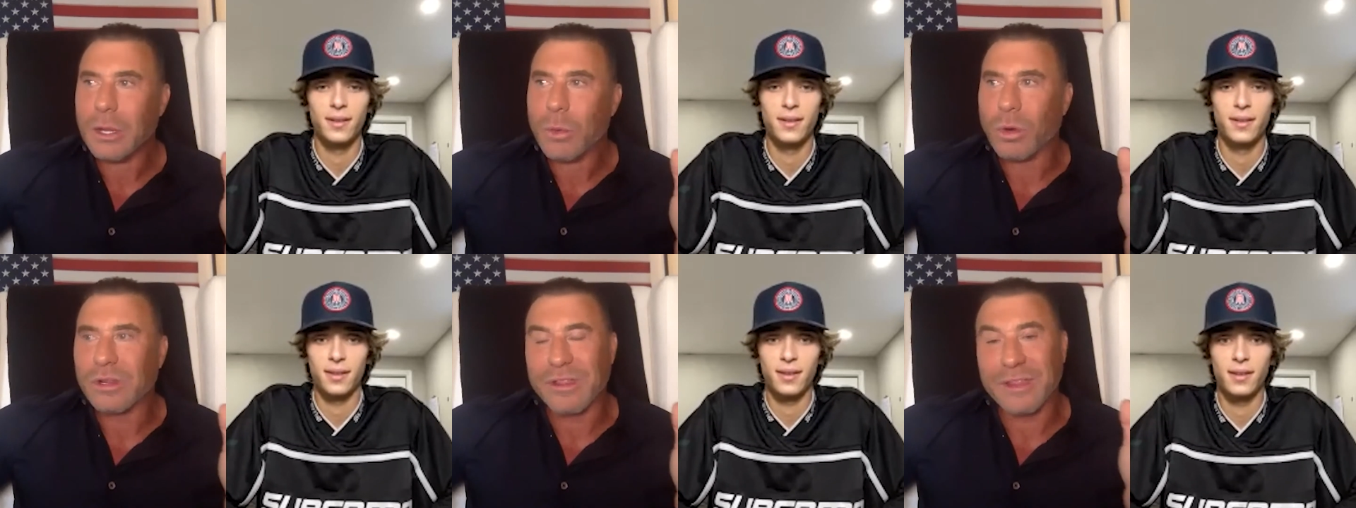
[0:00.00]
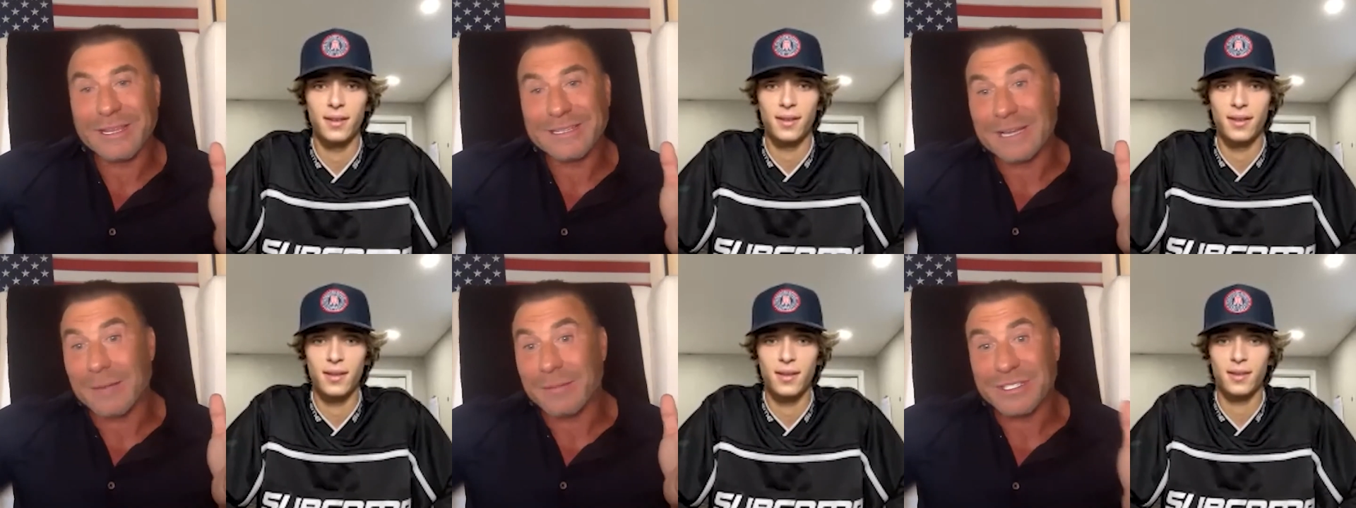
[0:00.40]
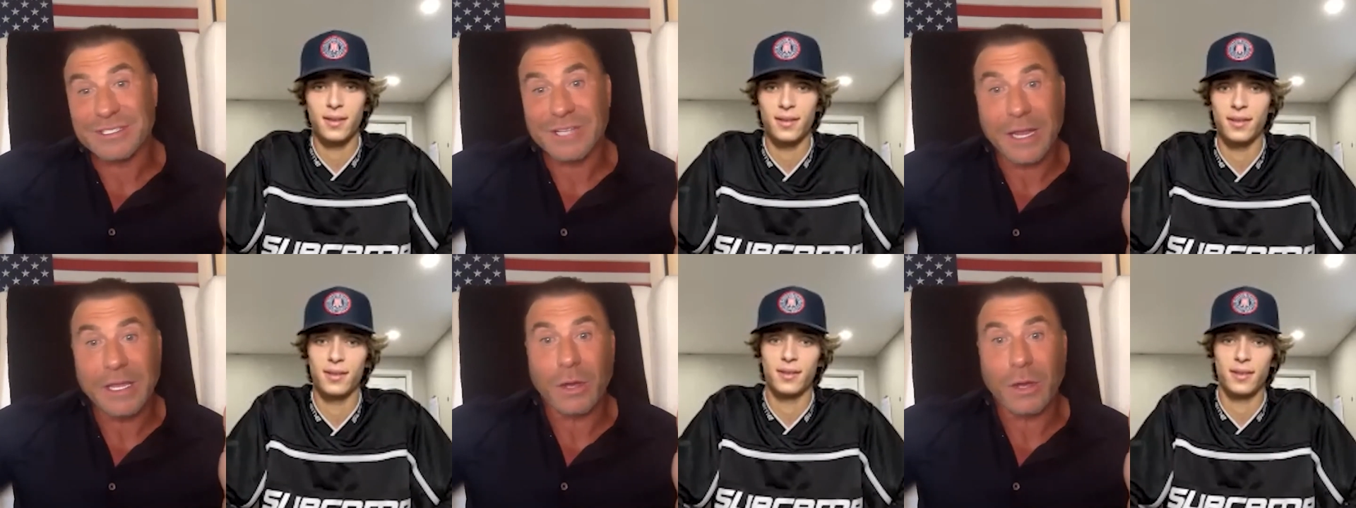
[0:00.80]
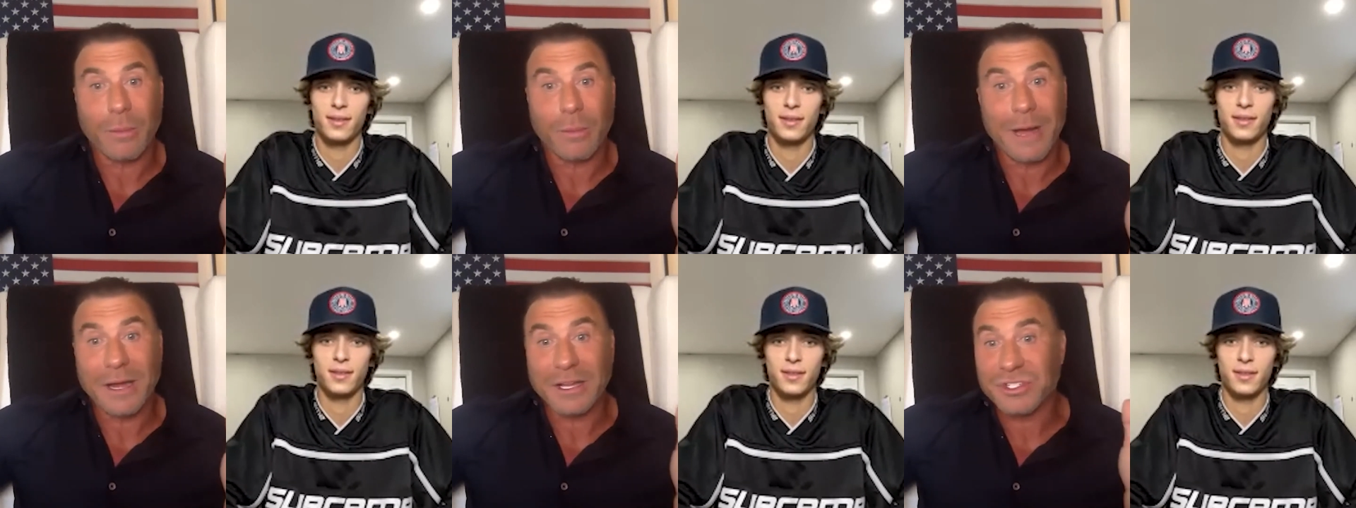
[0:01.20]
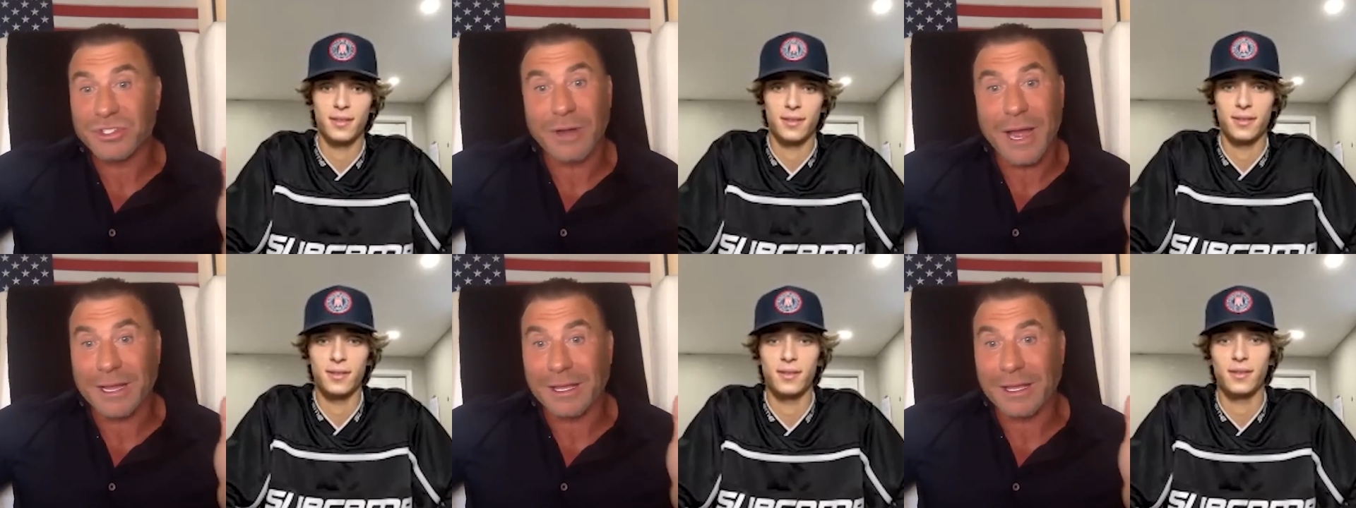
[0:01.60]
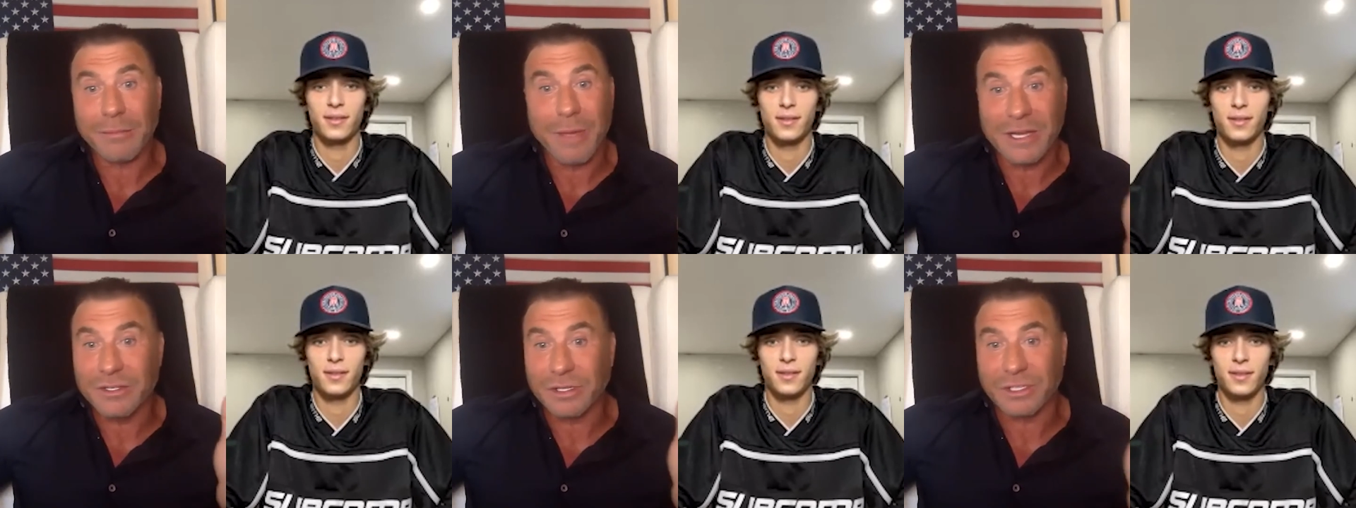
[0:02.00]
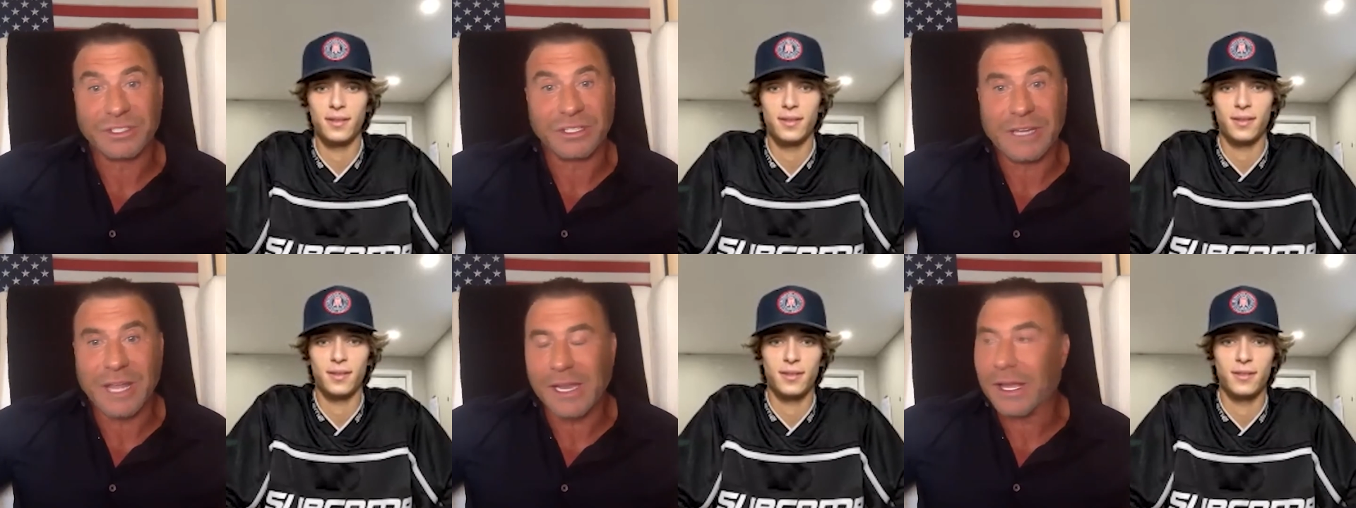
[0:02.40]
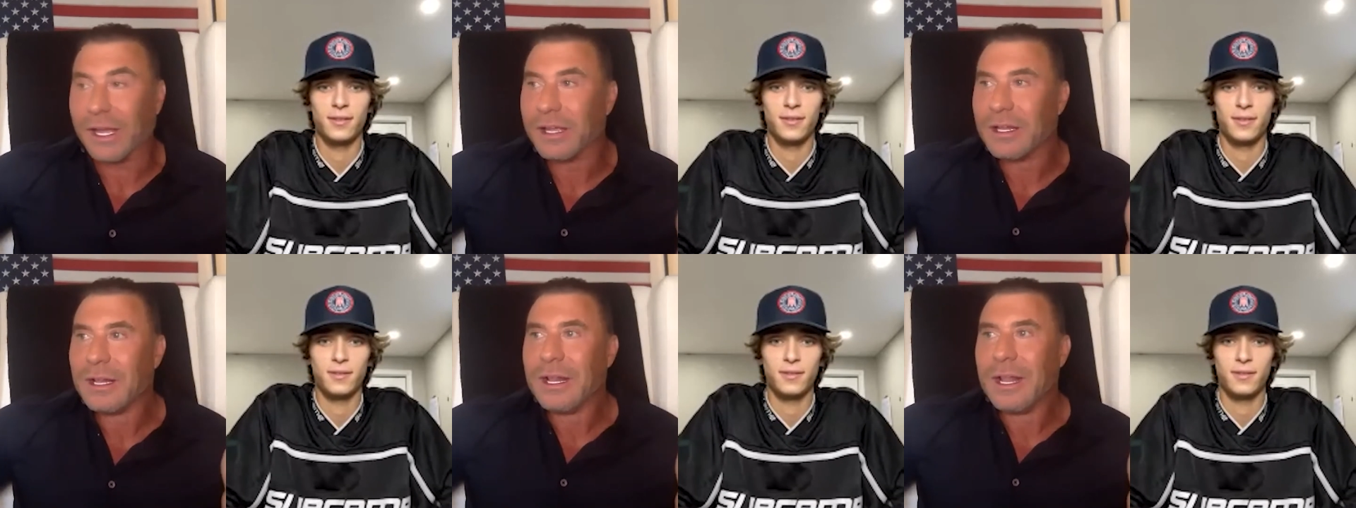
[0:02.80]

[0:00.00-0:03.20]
Speaker 1: One of the things I'm psycho about is tracking metrics and data.